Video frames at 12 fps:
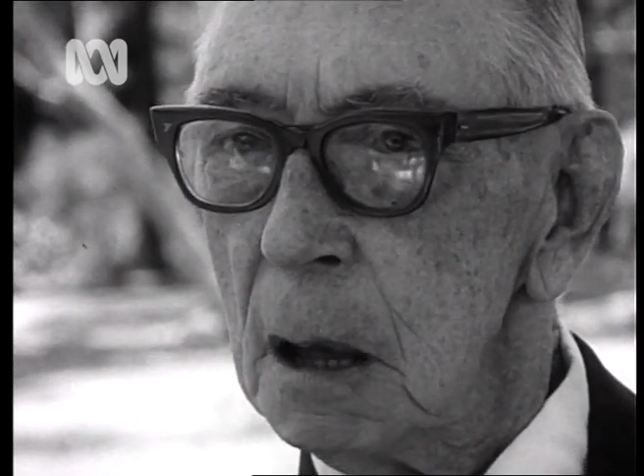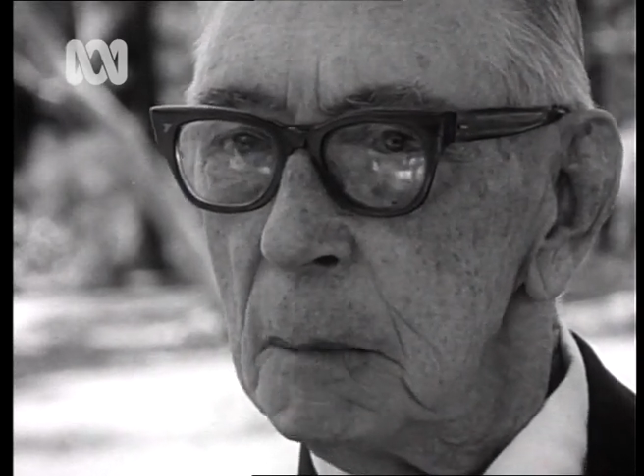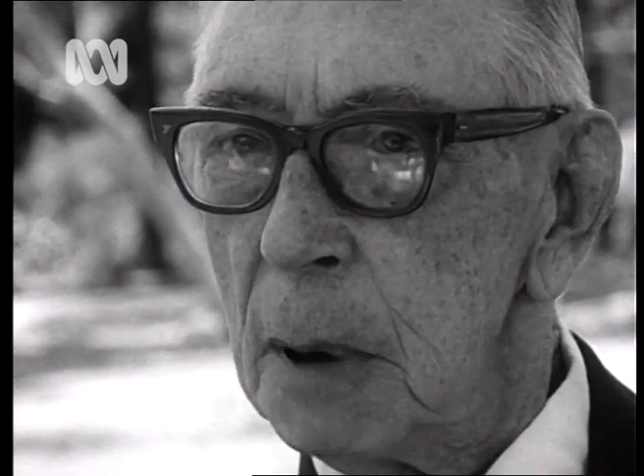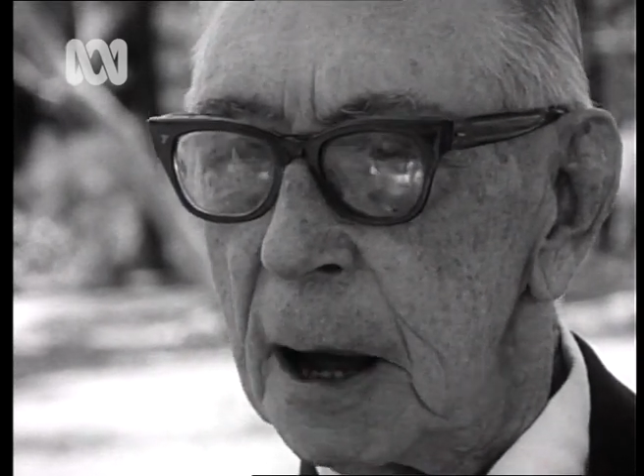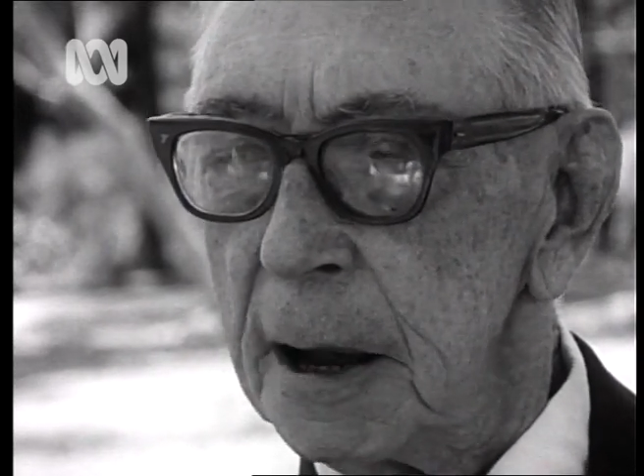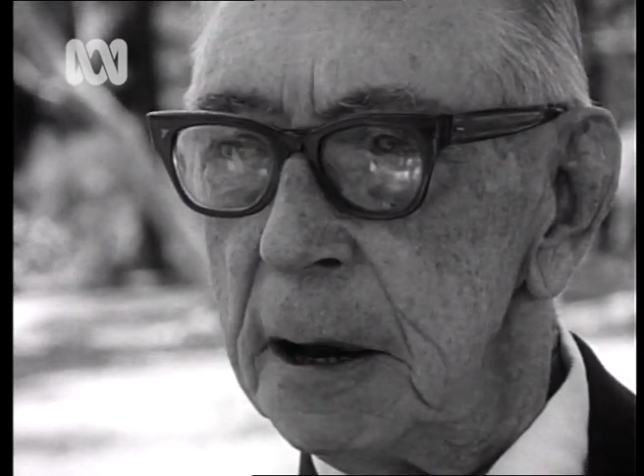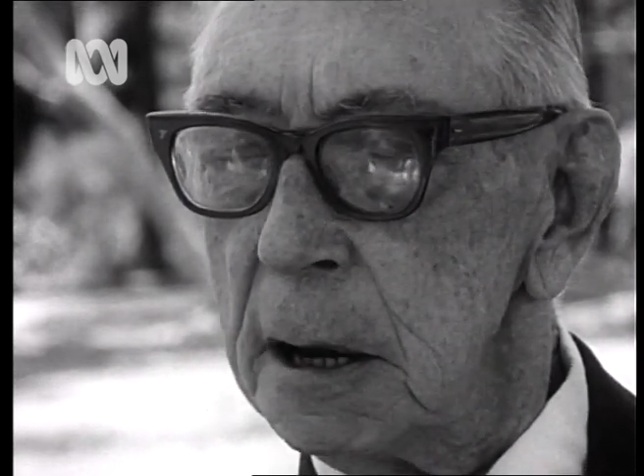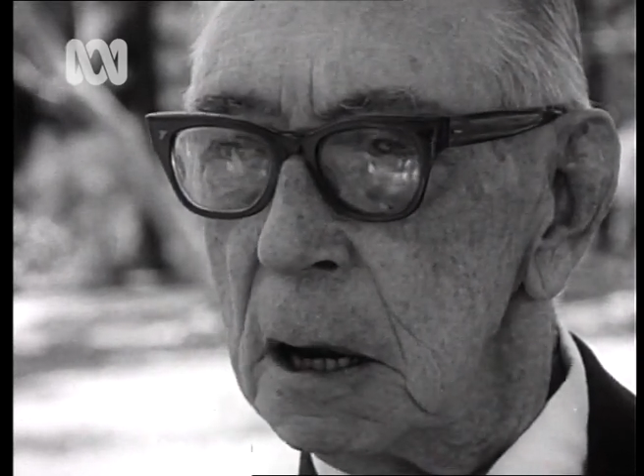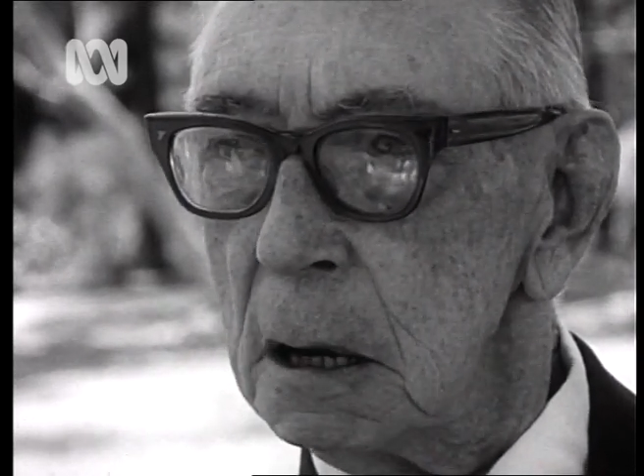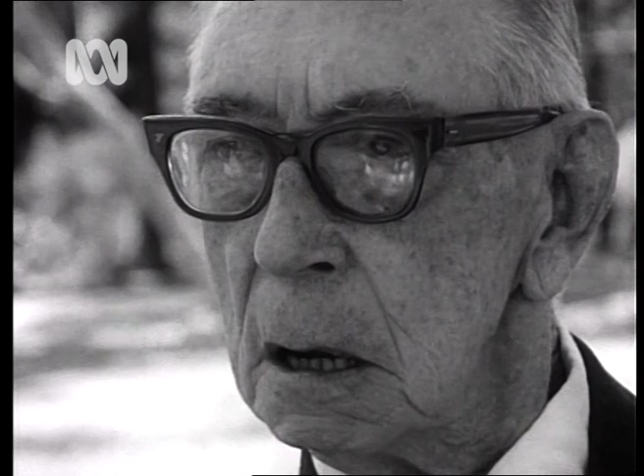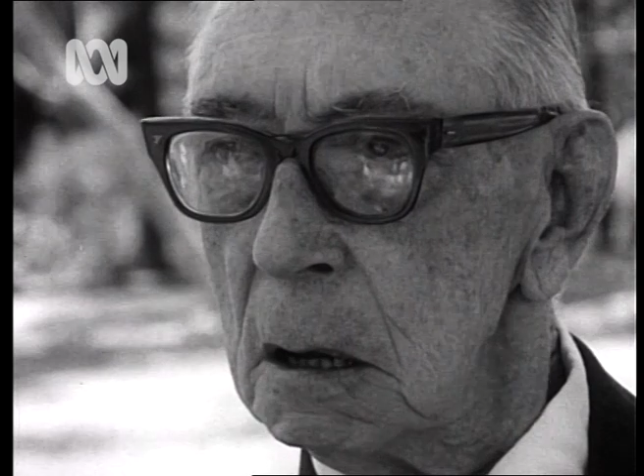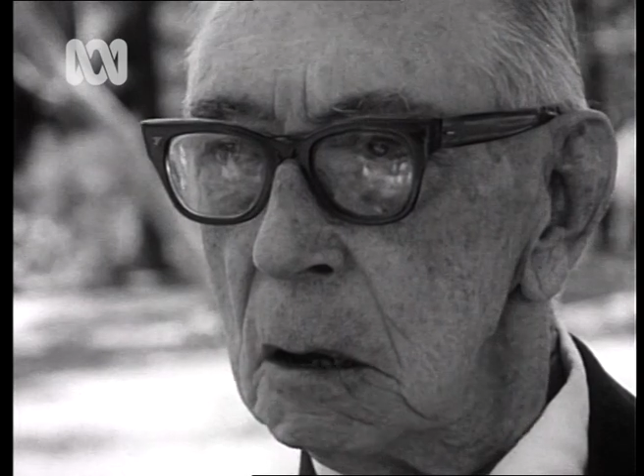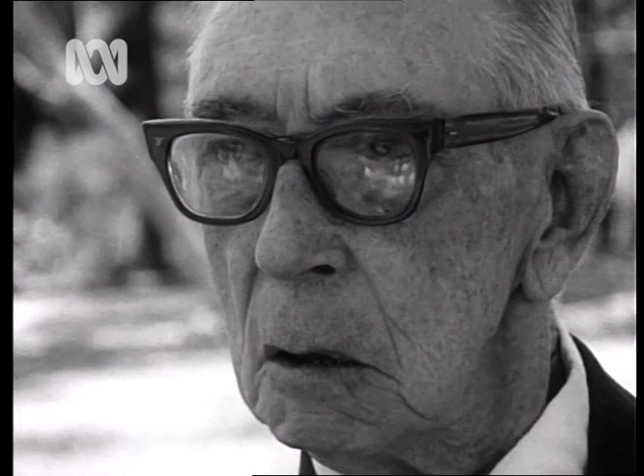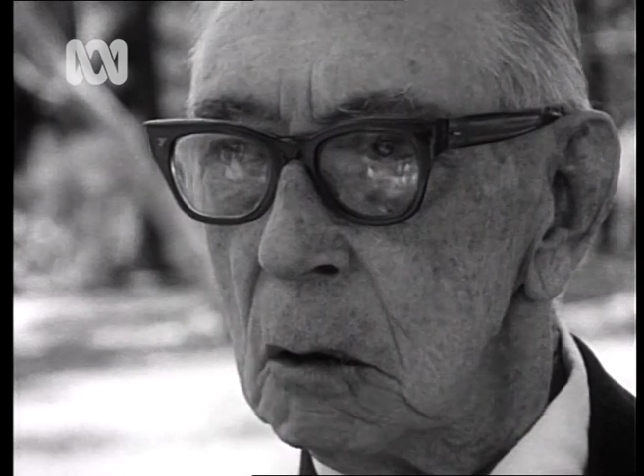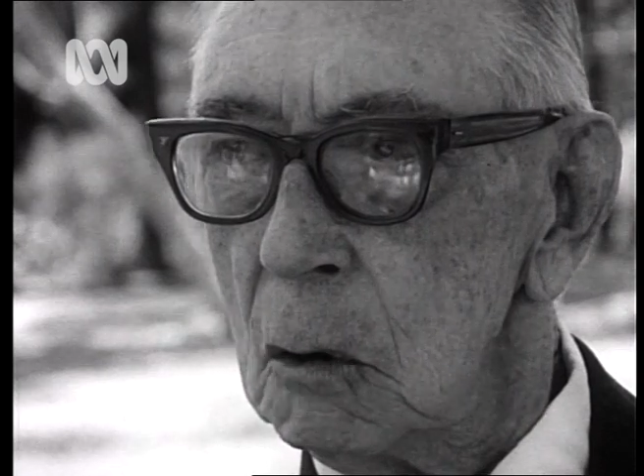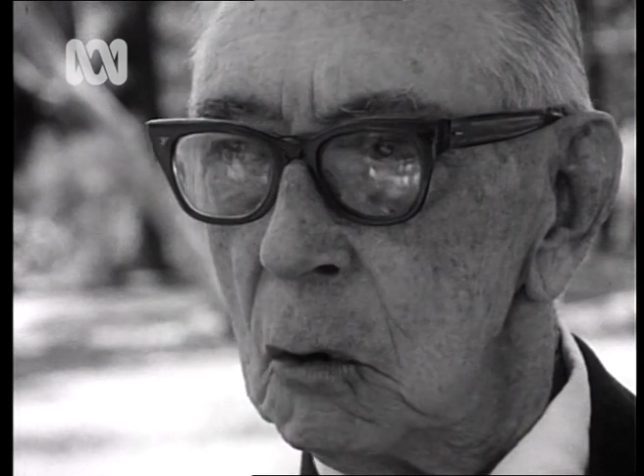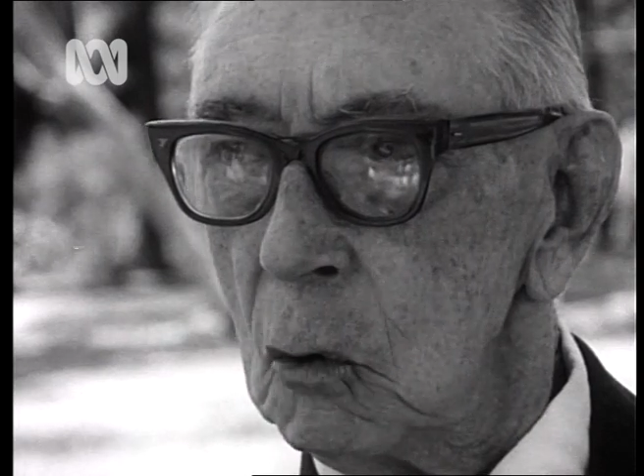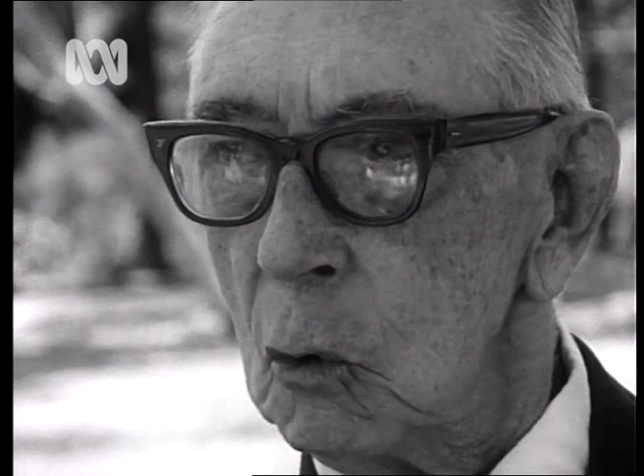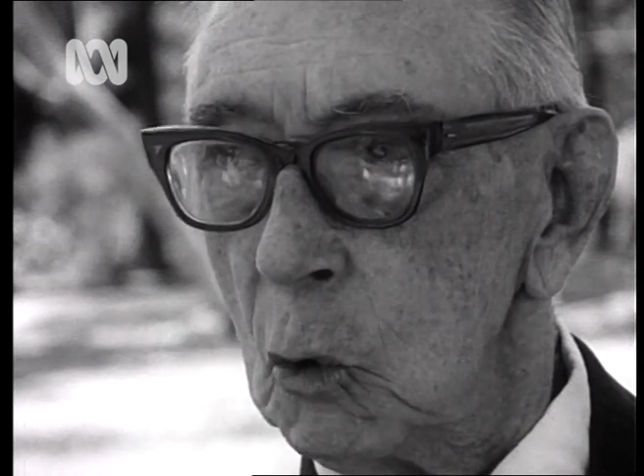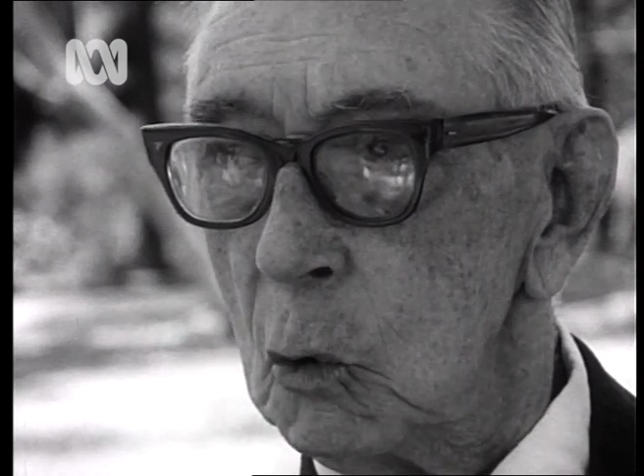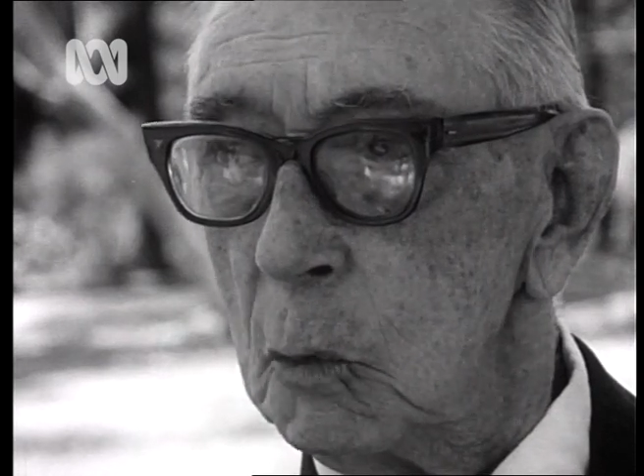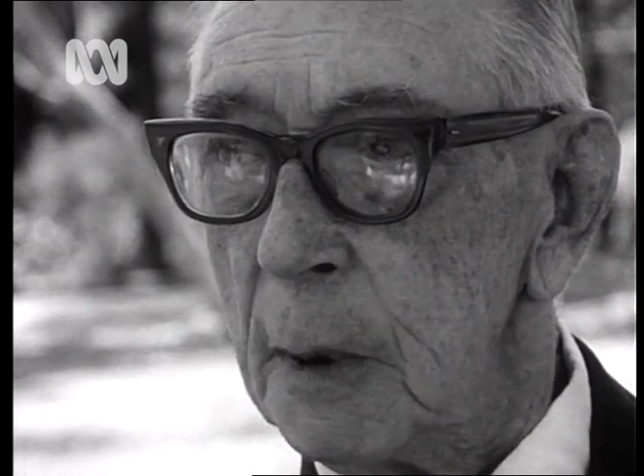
By, uh, oh,